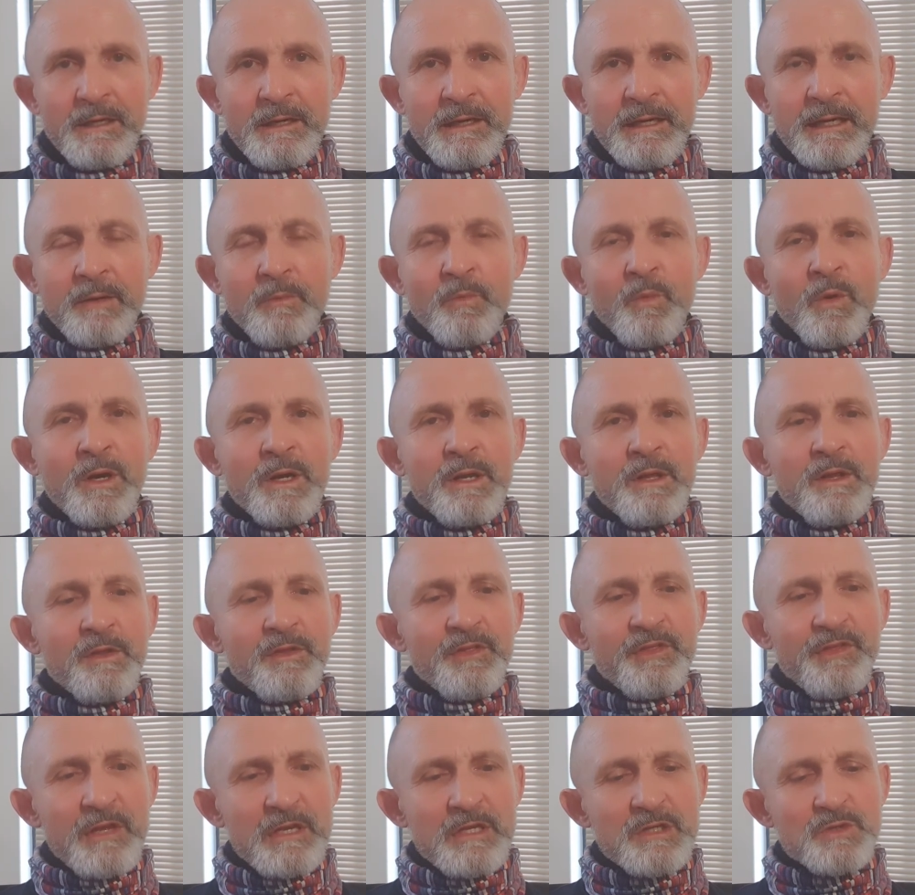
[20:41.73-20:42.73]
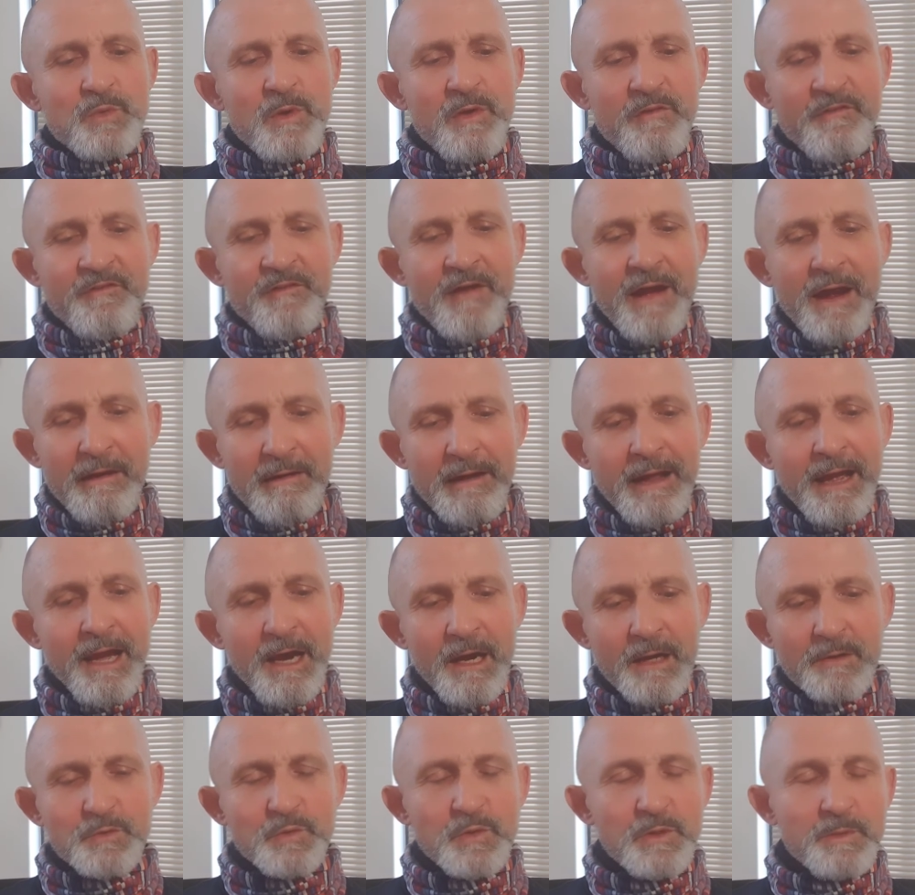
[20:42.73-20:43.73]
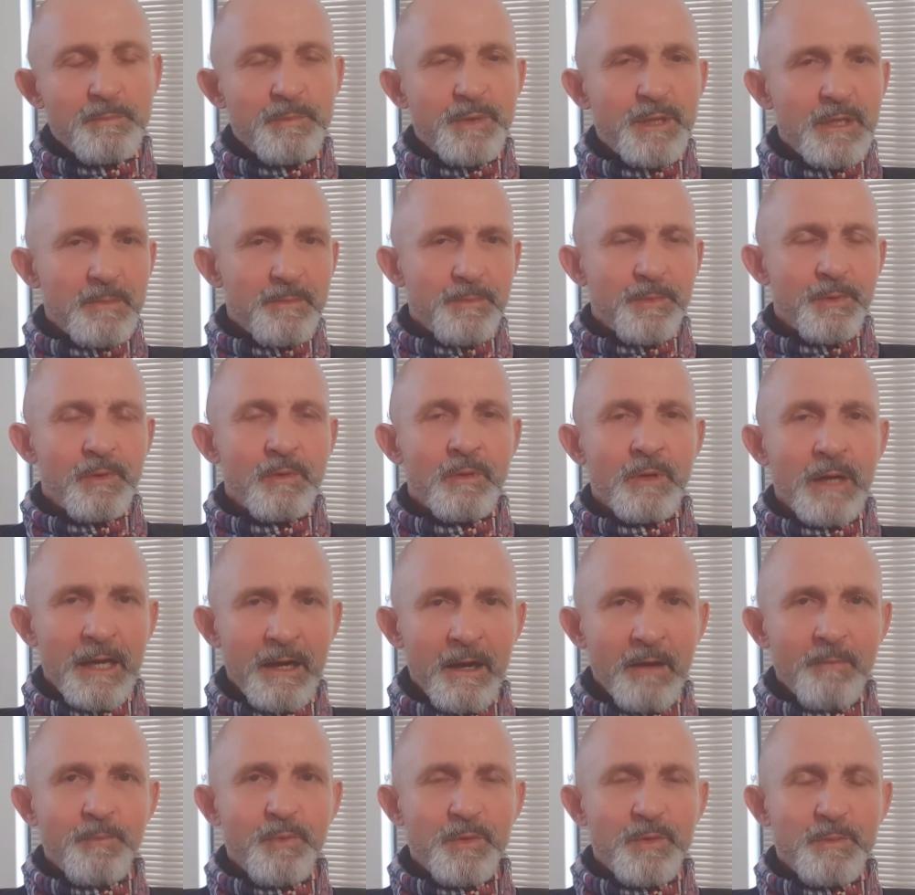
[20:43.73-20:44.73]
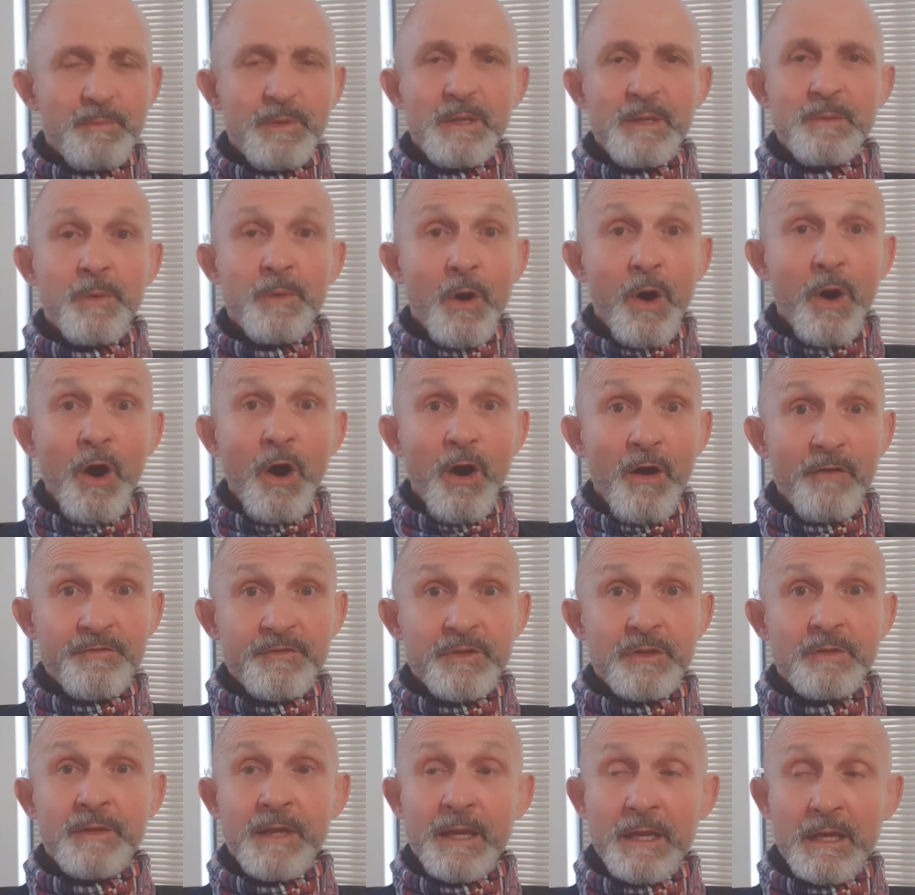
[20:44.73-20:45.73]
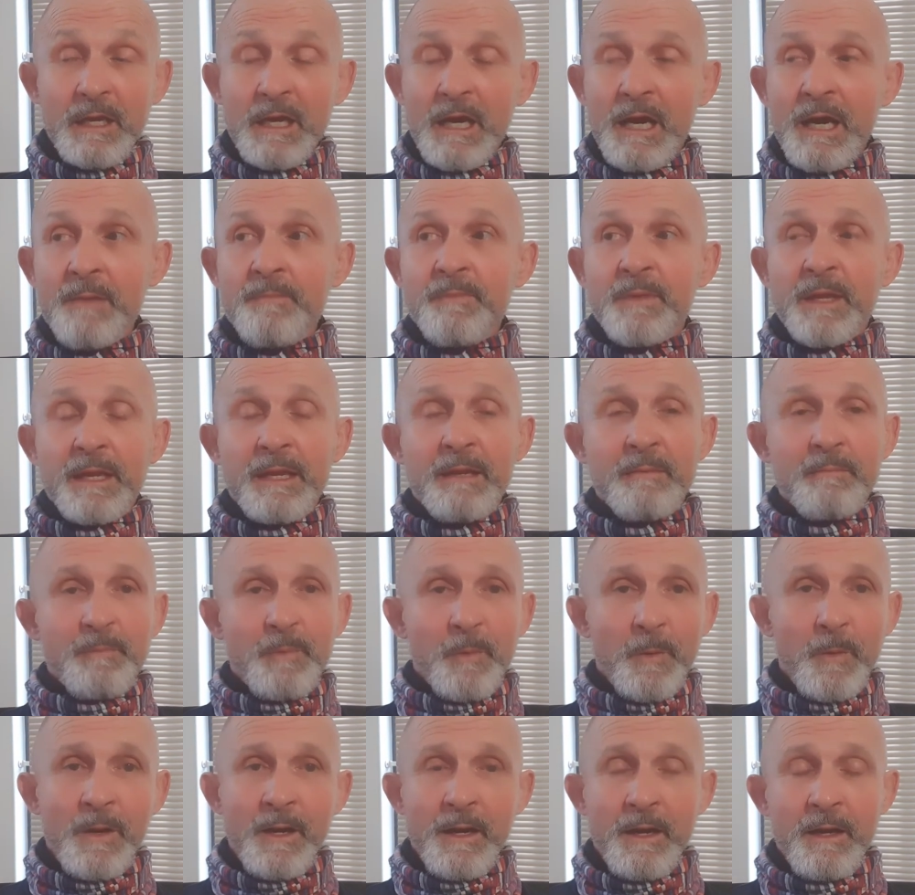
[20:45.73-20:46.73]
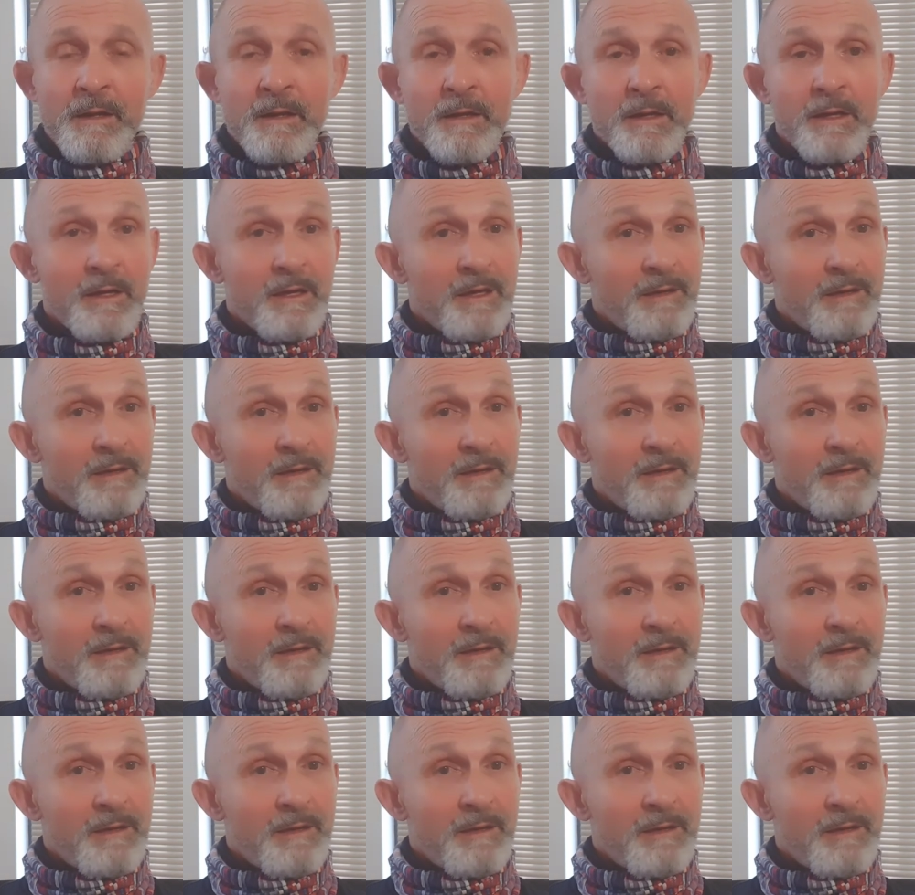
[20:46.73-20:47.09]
And one of the things we found helped with people help with people often. They come, they get prayer.